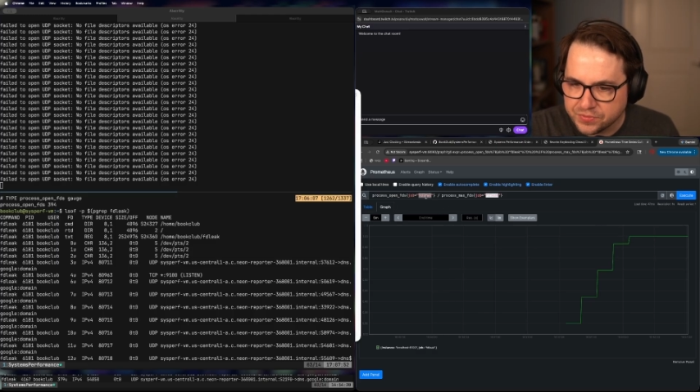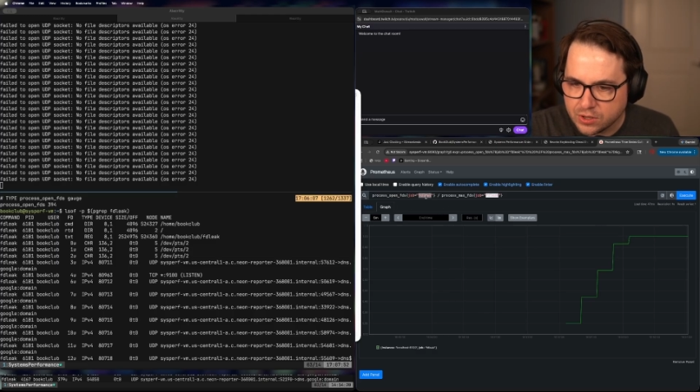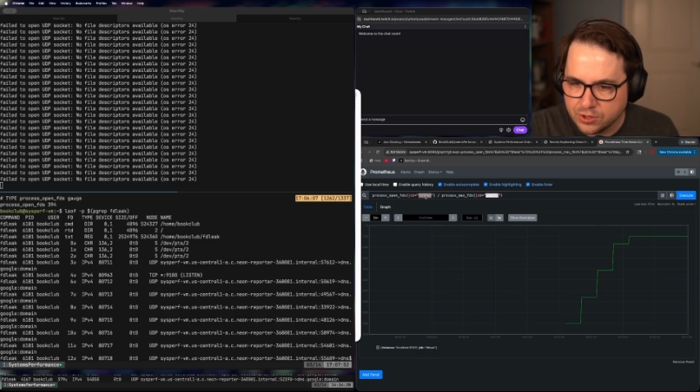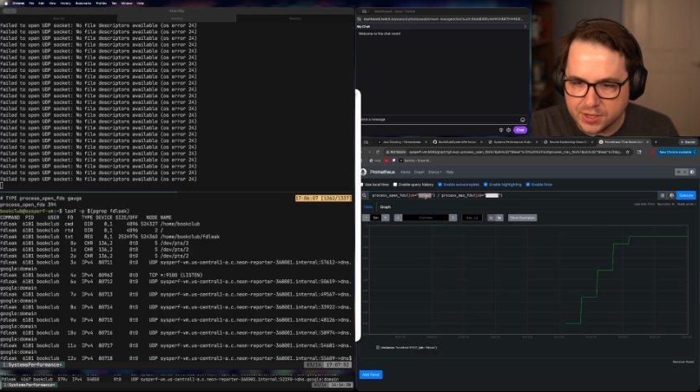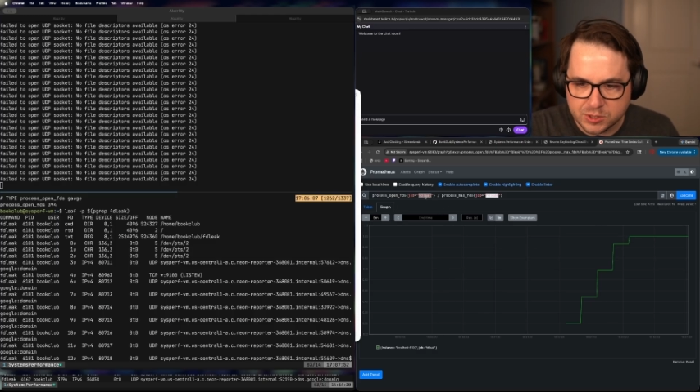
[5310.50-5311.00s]

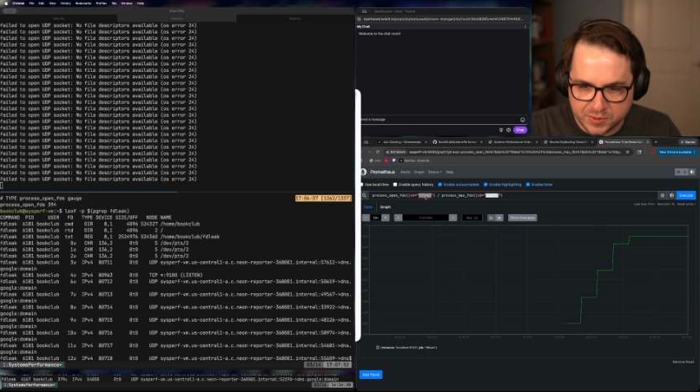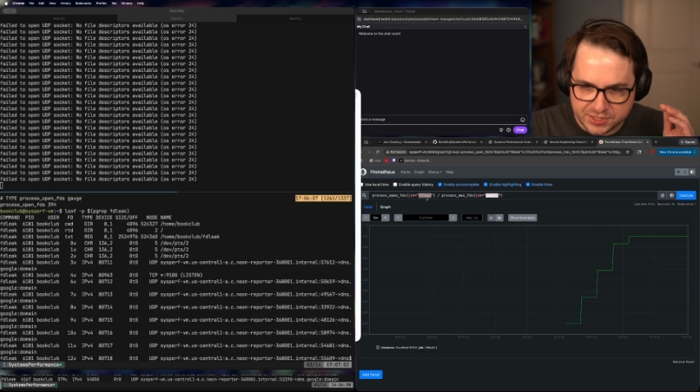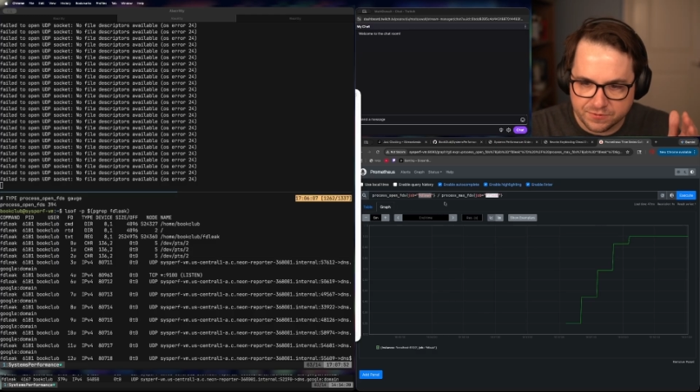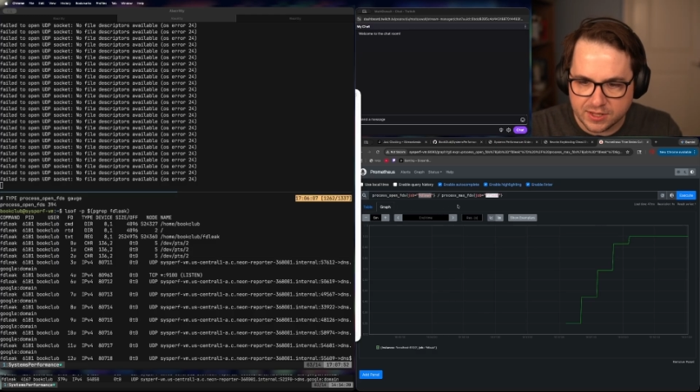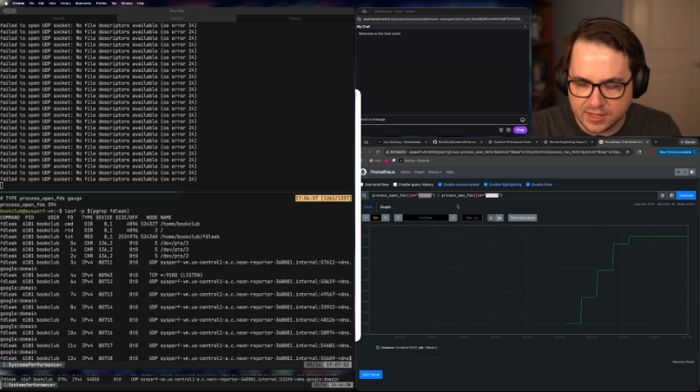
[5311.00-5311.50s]
looking
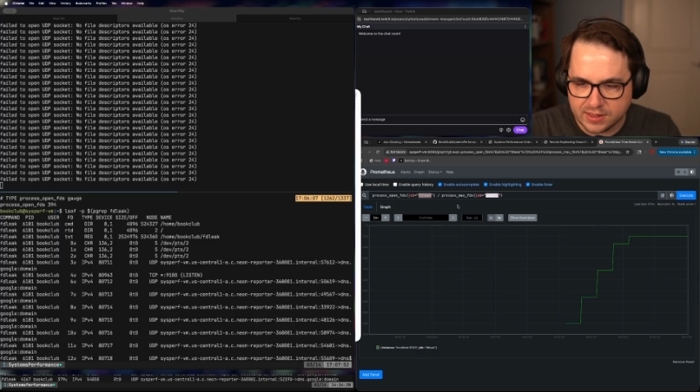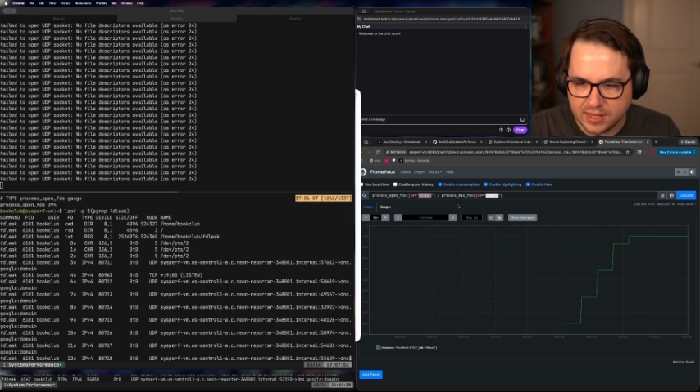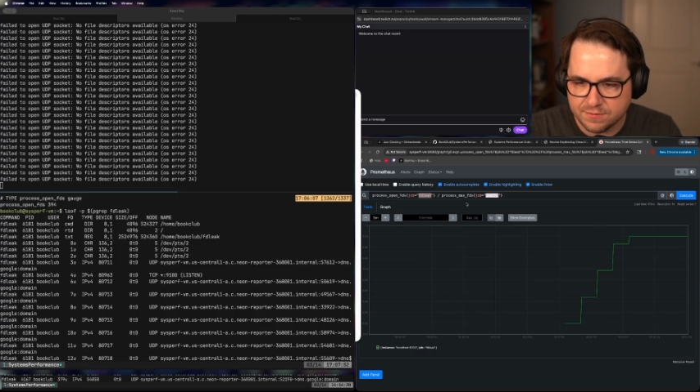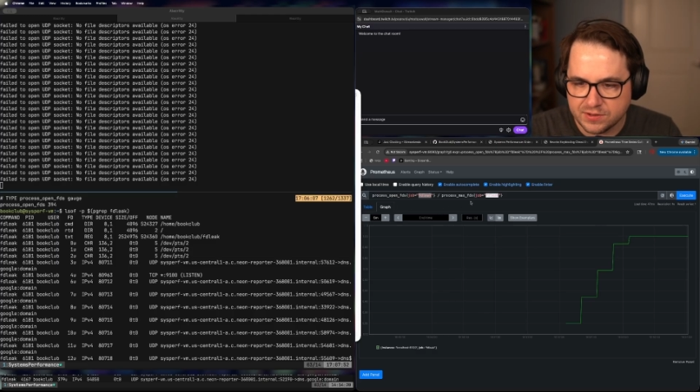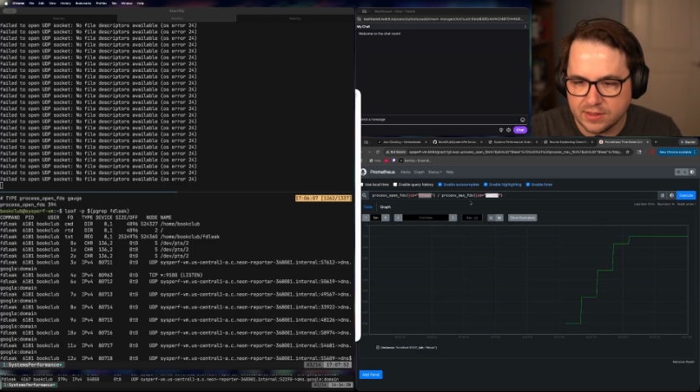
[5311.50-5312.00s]
specifically at the
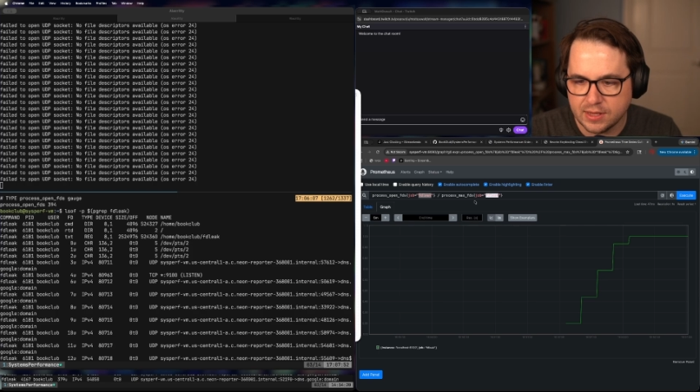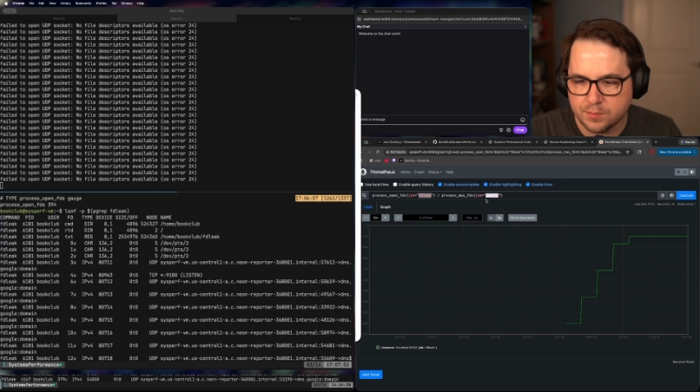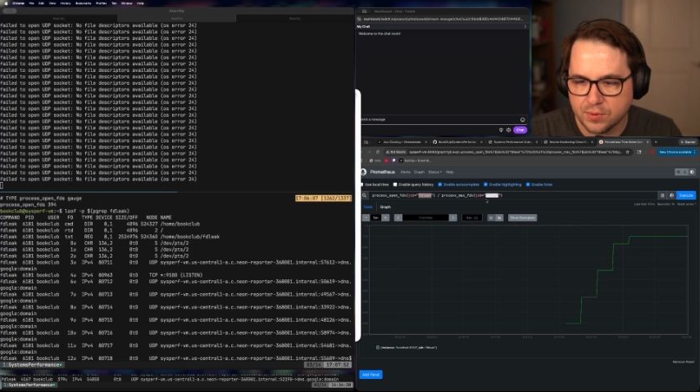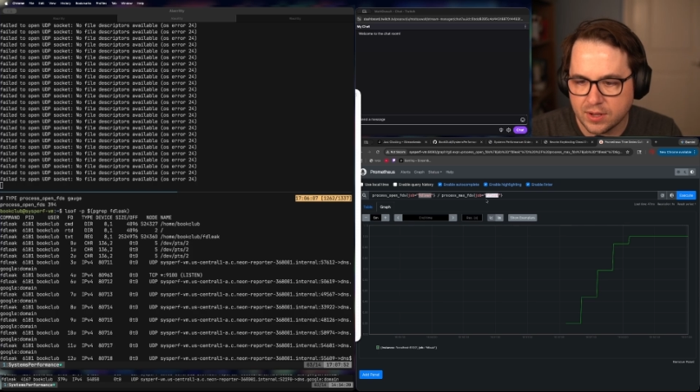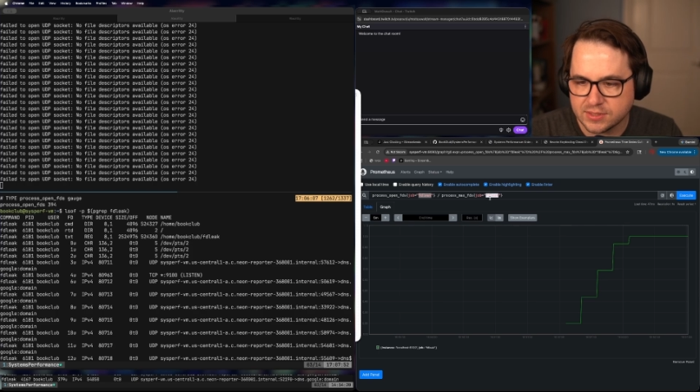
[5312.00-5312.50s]
FD leak
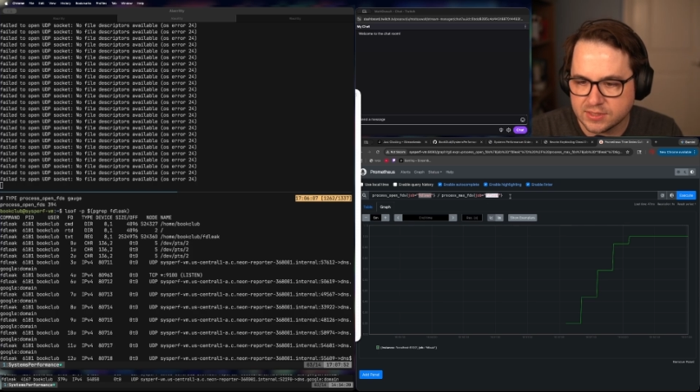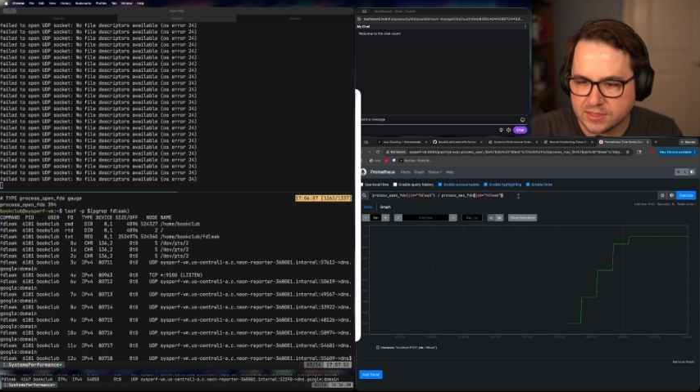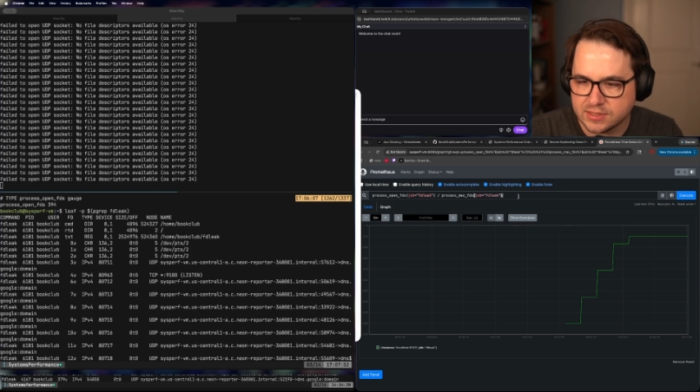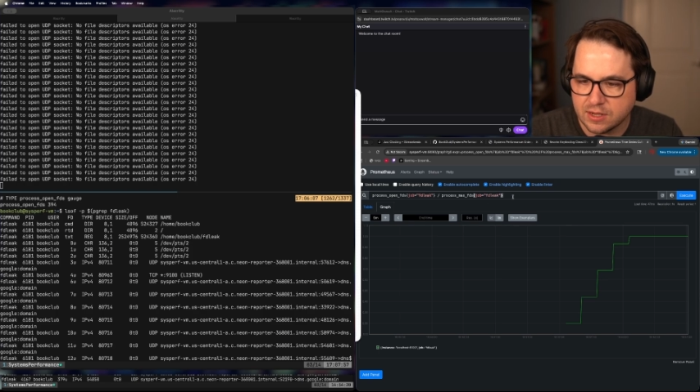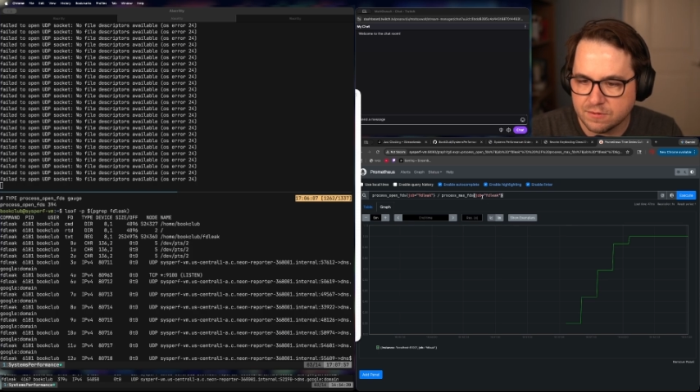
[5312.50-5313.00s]
process
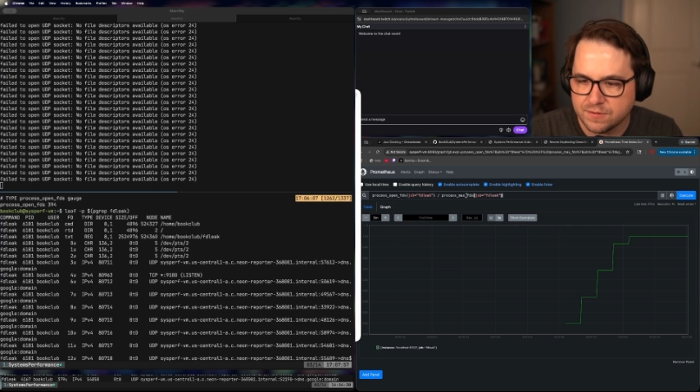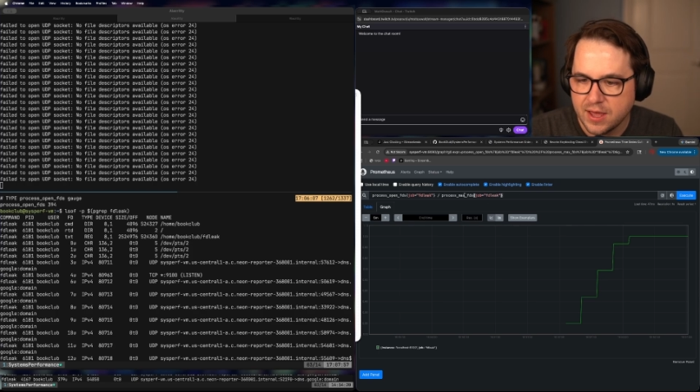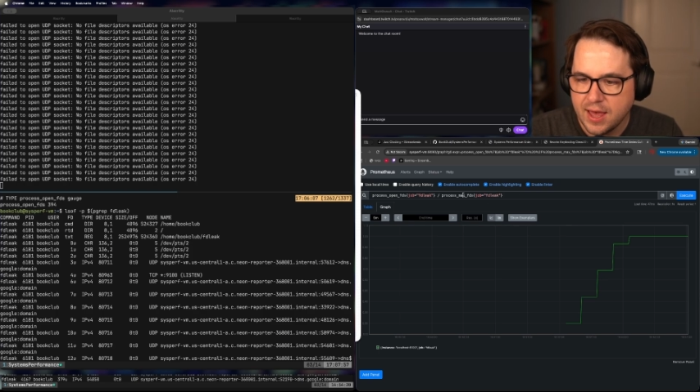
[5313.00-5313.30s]
itself,